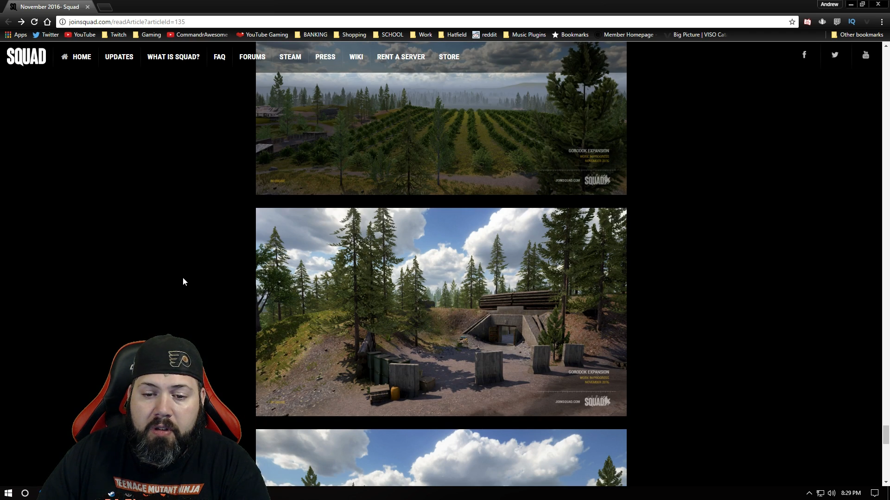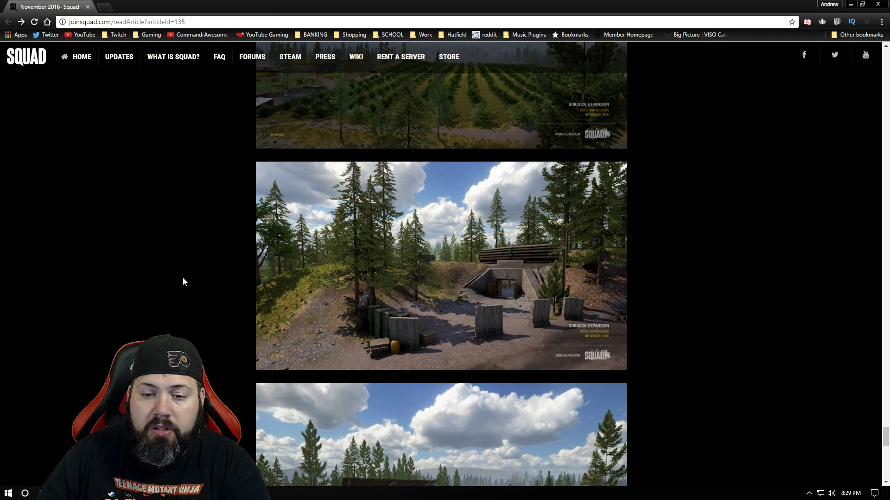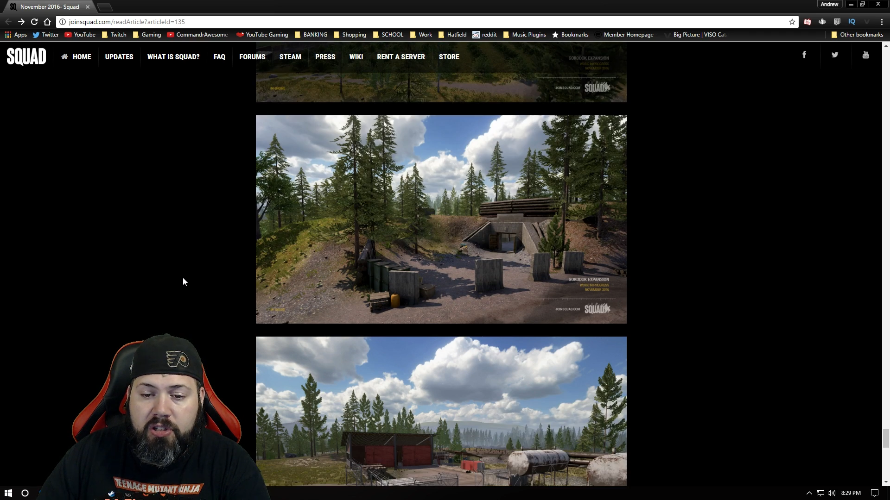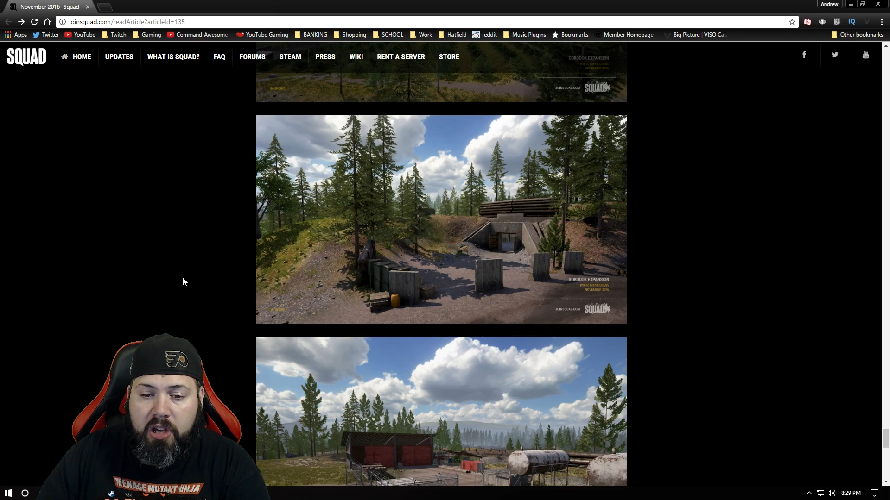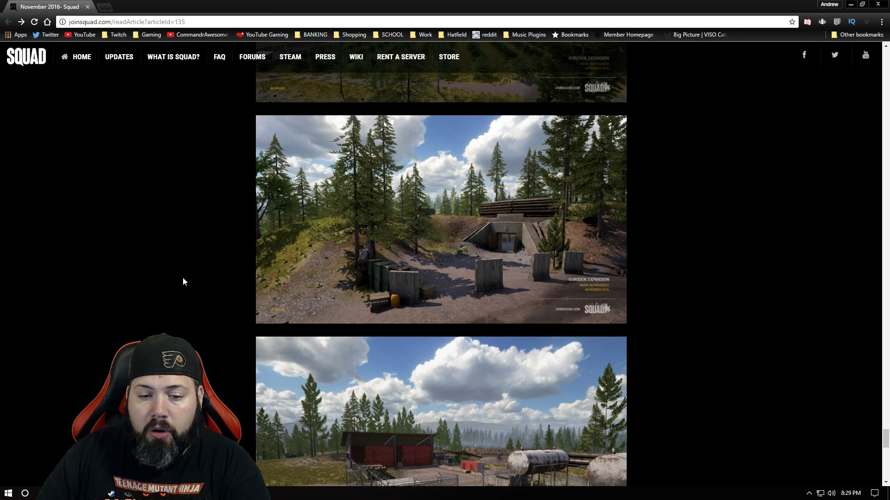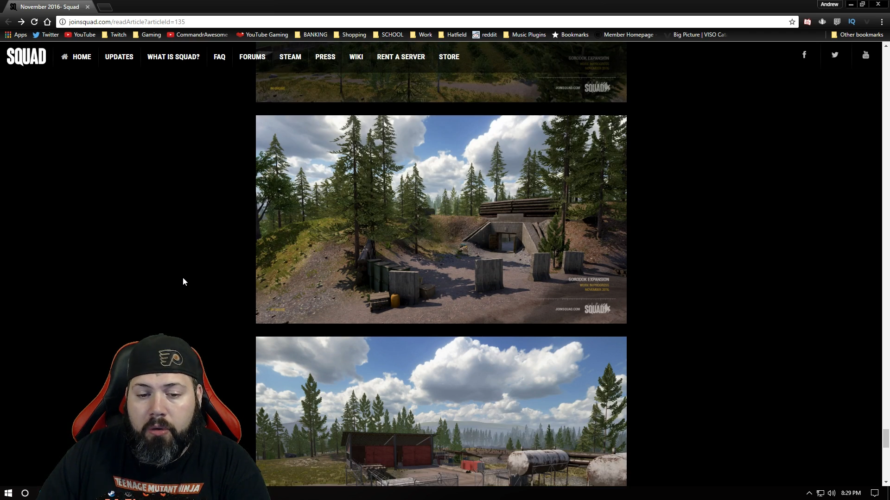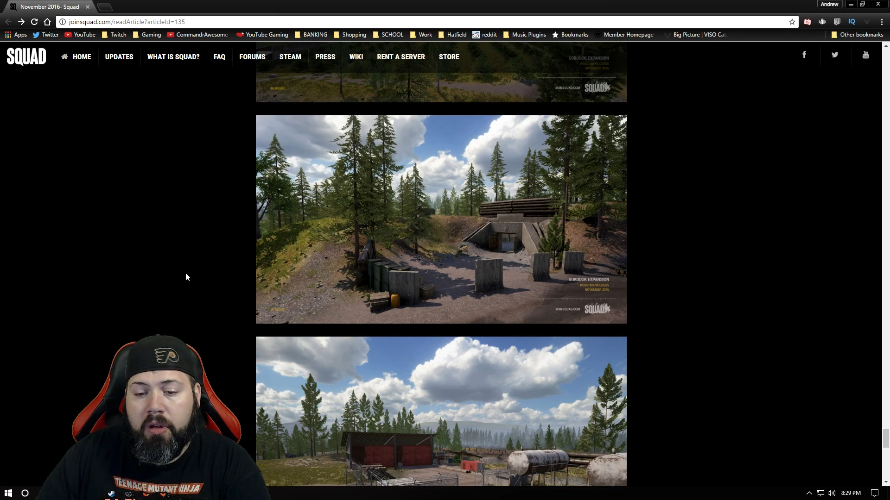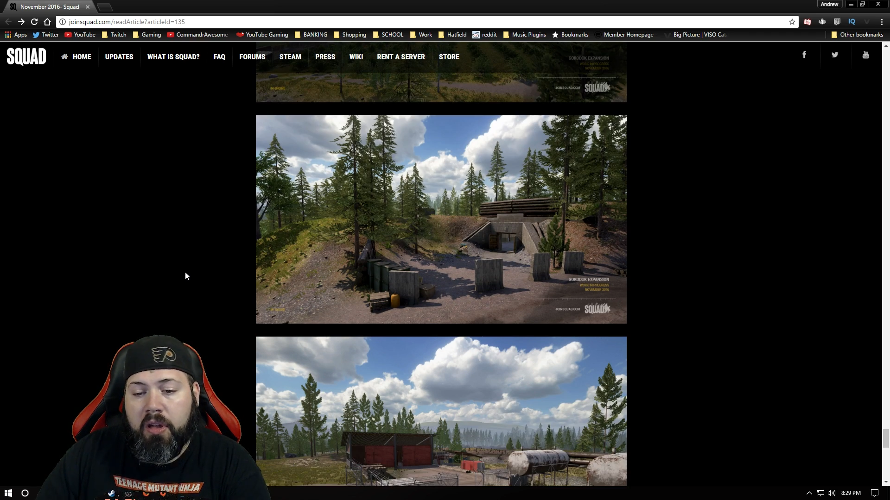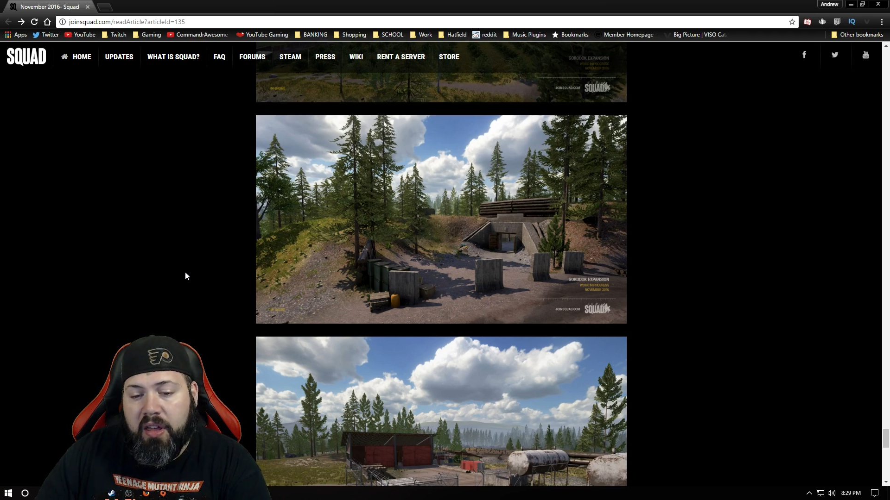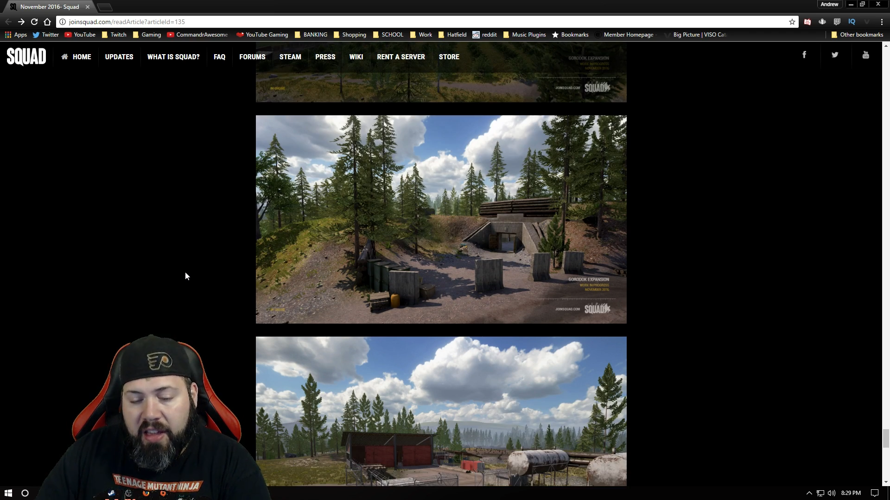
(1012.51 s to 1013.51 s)
So
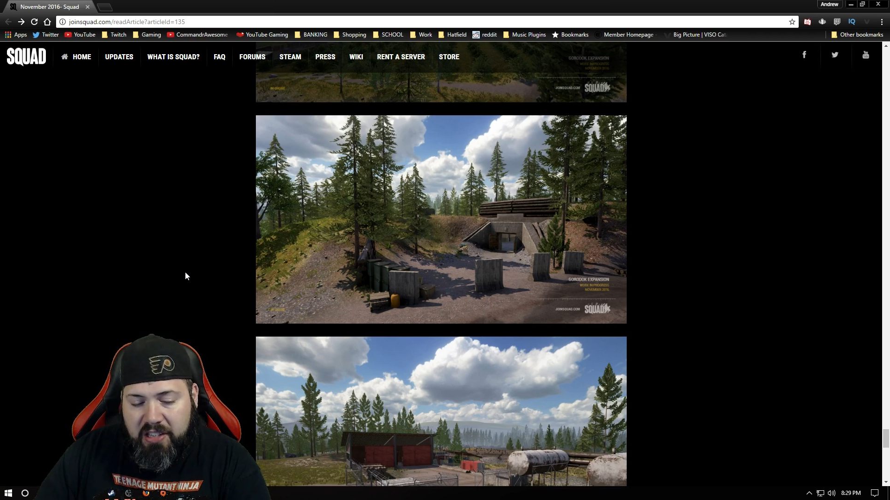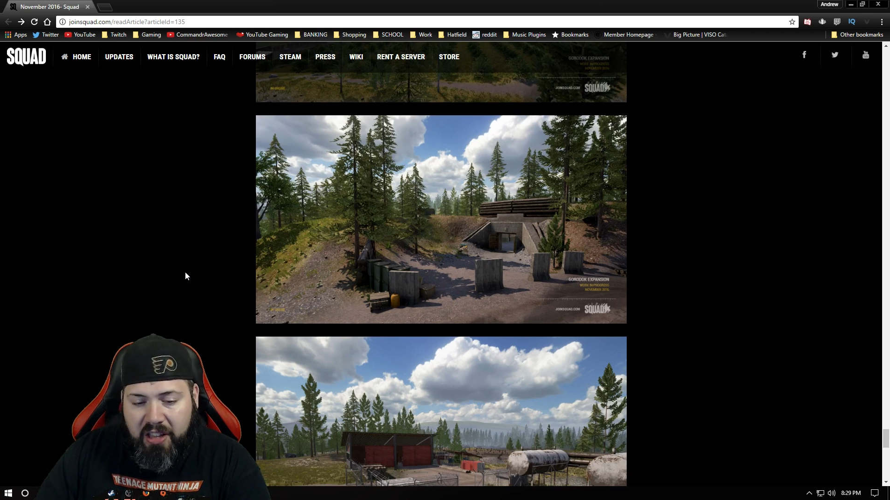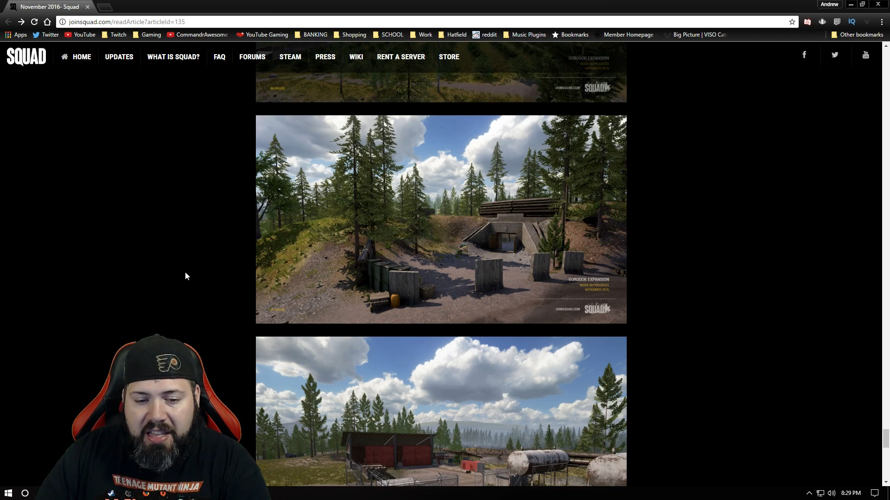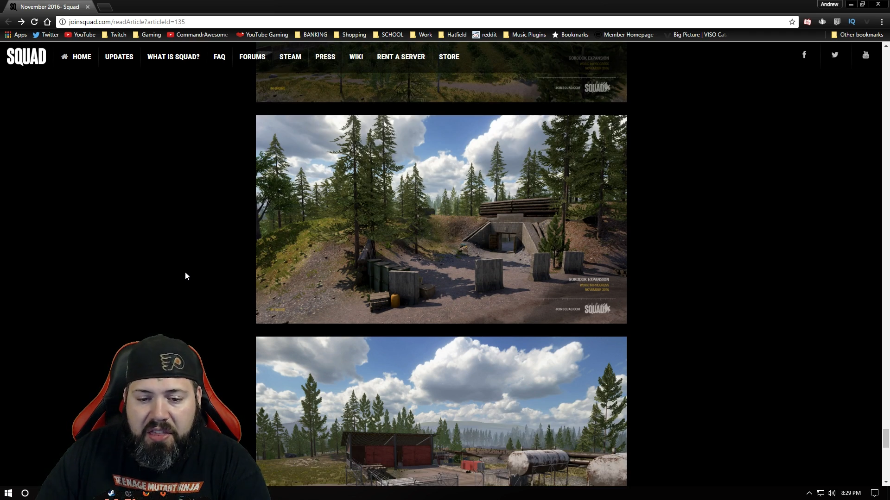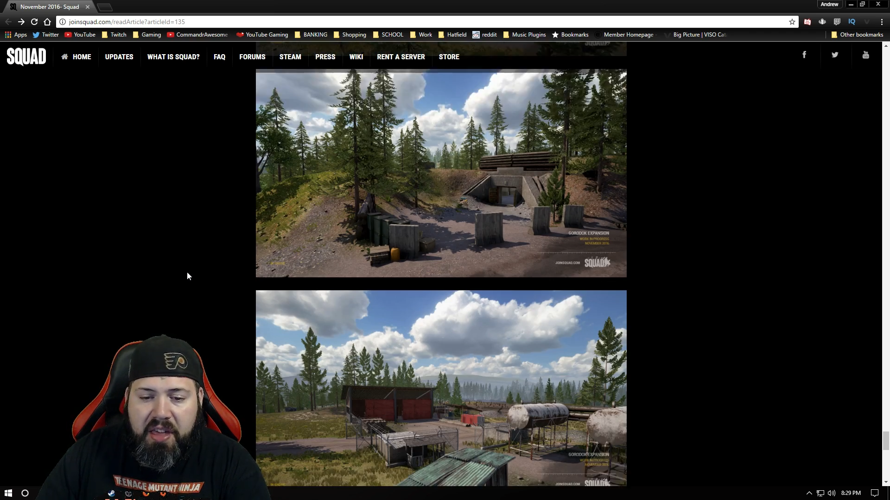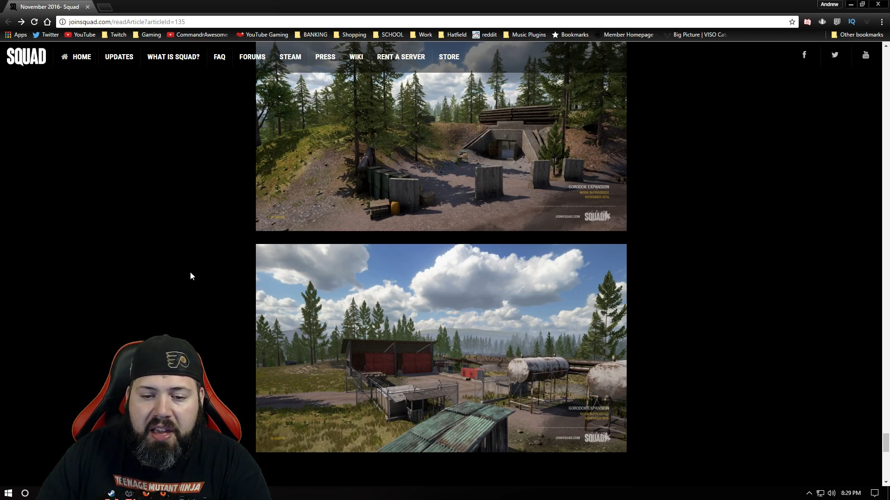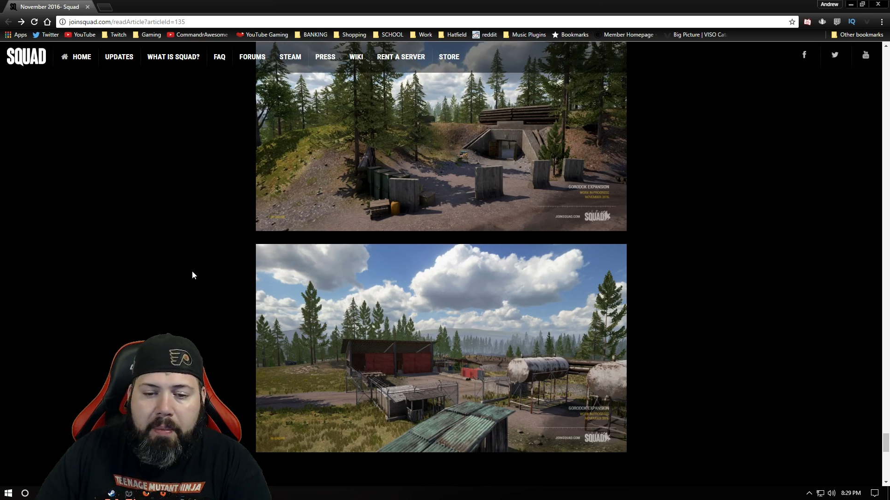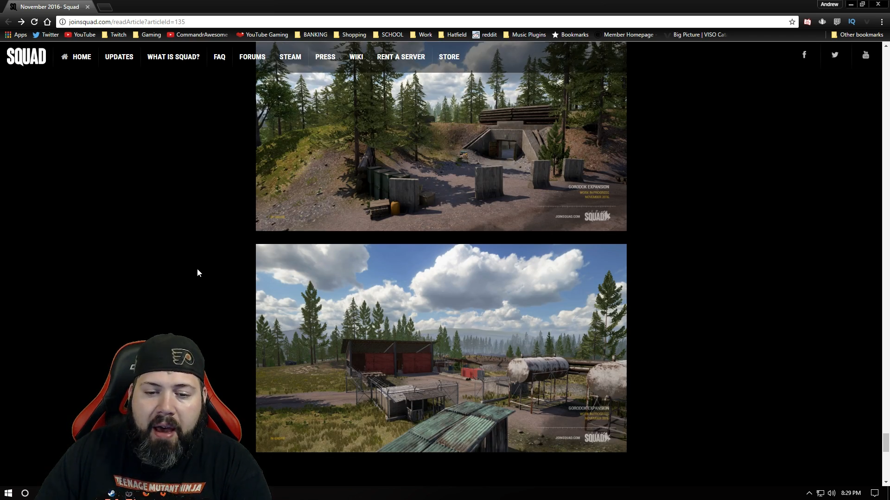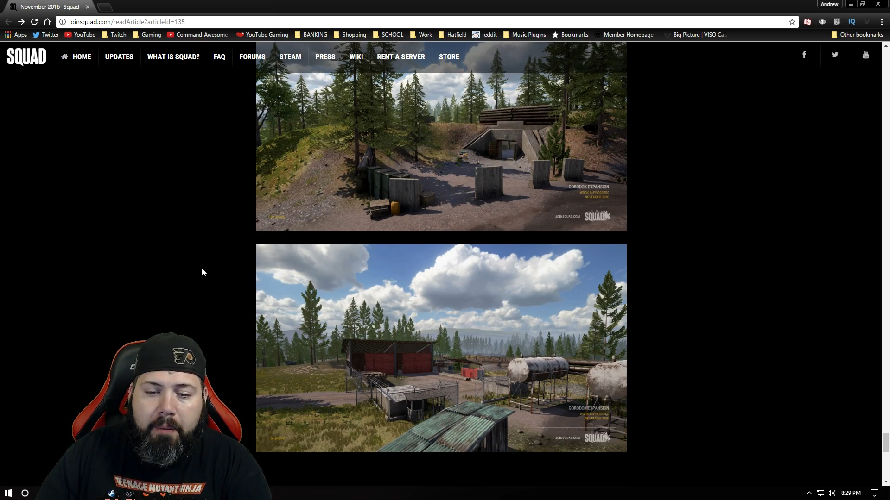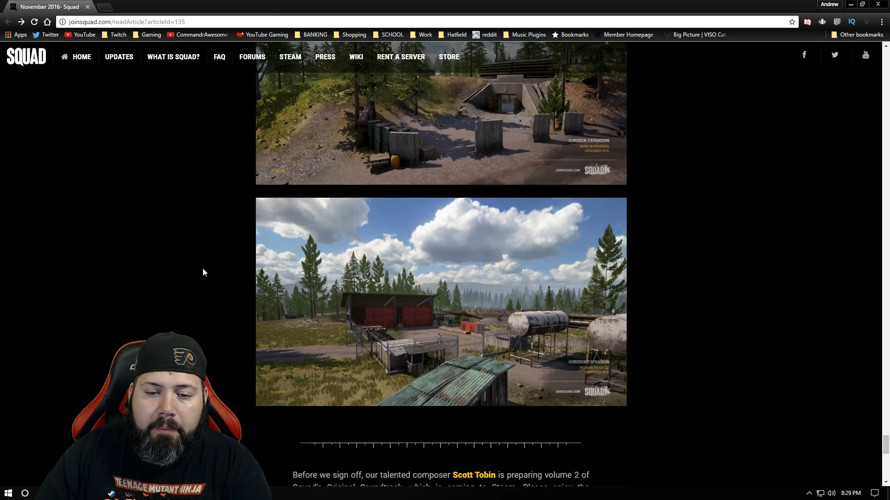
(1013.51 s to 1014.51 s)
that's a lot to think about.